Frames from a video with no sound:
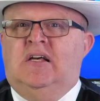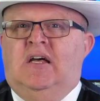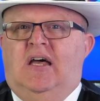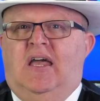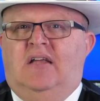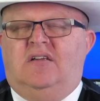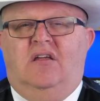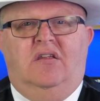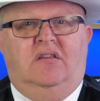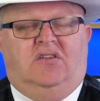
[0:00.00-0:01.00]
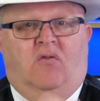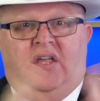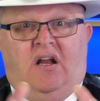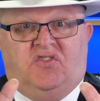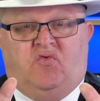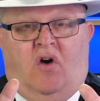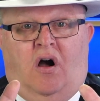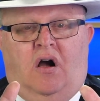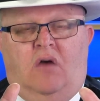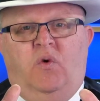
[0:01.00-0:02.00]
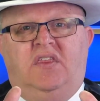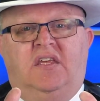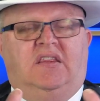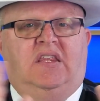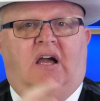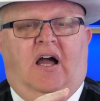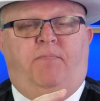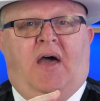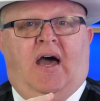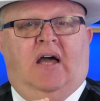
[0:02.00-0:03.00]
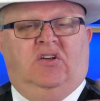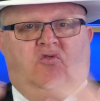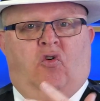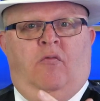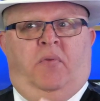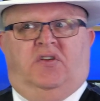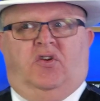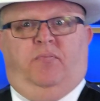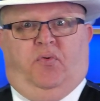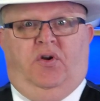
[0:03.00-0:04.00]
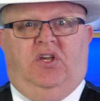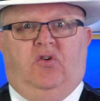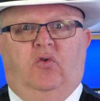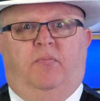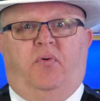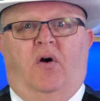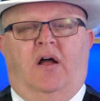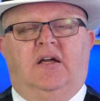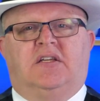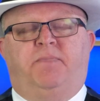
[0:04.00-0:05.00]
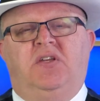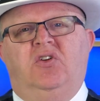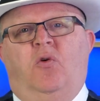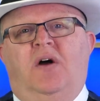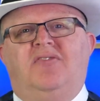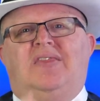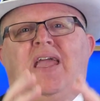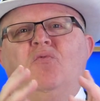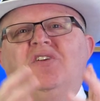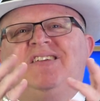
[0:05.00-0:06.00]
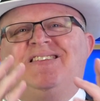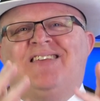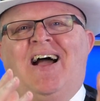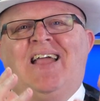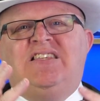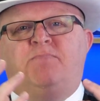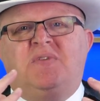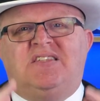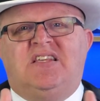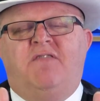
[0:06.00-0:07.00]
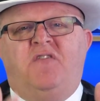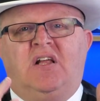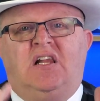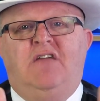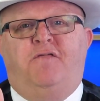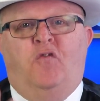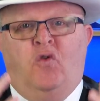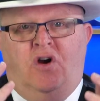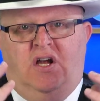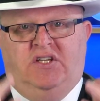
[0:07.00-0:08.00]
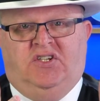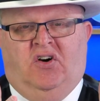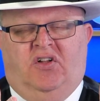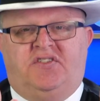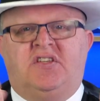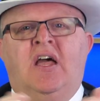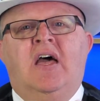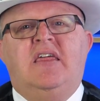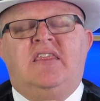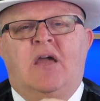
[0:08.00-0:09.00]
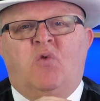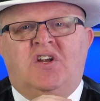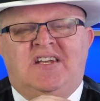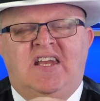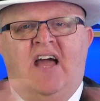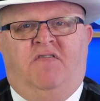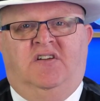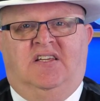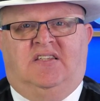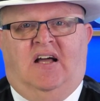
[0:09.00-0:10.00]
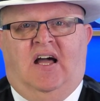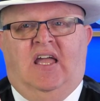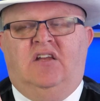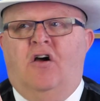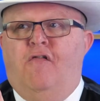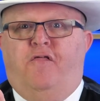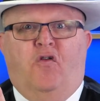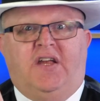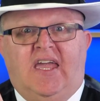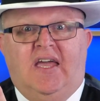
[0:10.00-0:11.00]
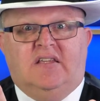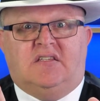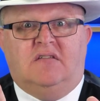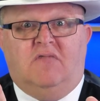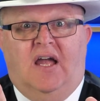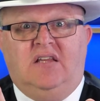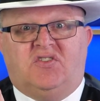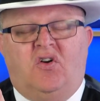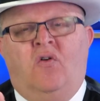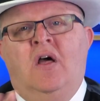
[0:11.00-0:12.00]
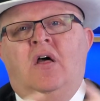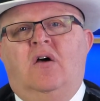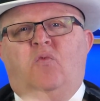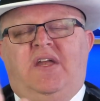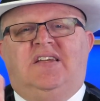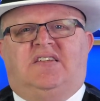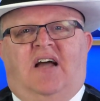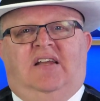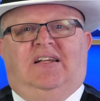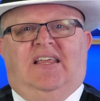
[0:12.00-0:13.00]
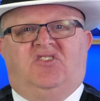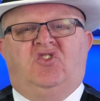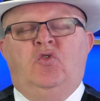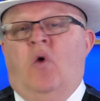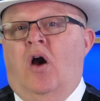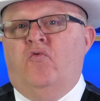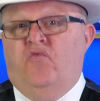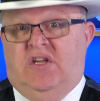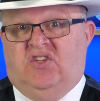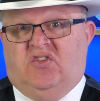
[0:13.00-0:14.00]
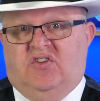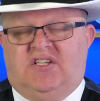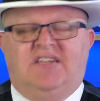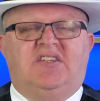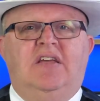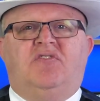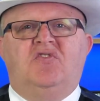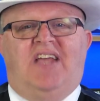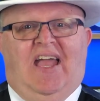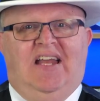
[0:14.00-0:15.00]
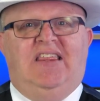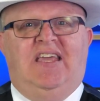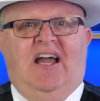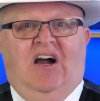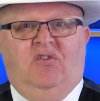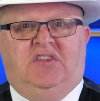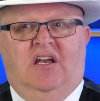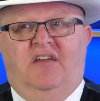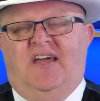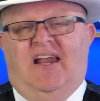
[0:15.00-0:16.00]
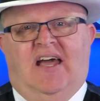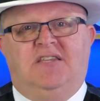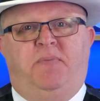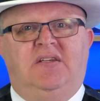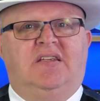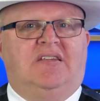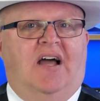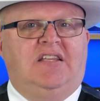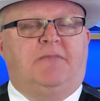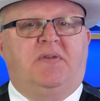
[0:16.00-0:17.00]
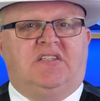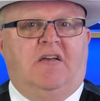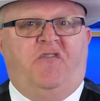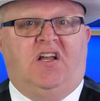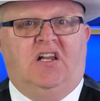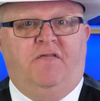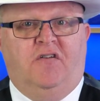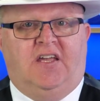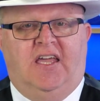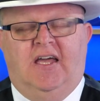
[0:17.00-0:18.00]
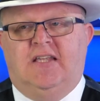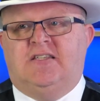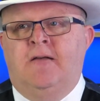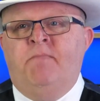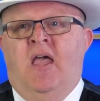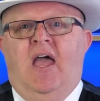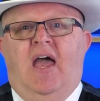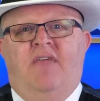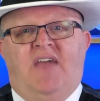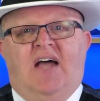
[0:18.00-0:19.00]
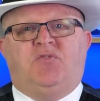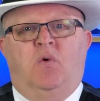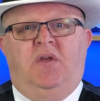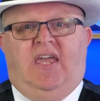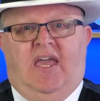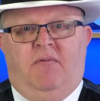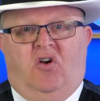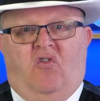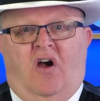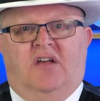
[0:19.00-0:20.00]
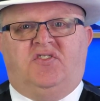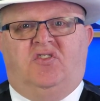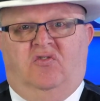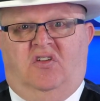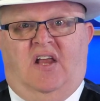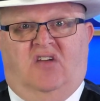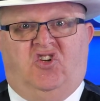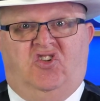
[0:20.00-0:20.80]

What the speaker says: And don't get us wrong, we think the iPad and Chromebooks are pretty cool products, but you know what? They were designed specifically for adults. They were never designed for kids, right? So we decided, let's do our research. Let's see if there's anything out there that has been designed specifically for kids. And that's where we came across the Tanoshi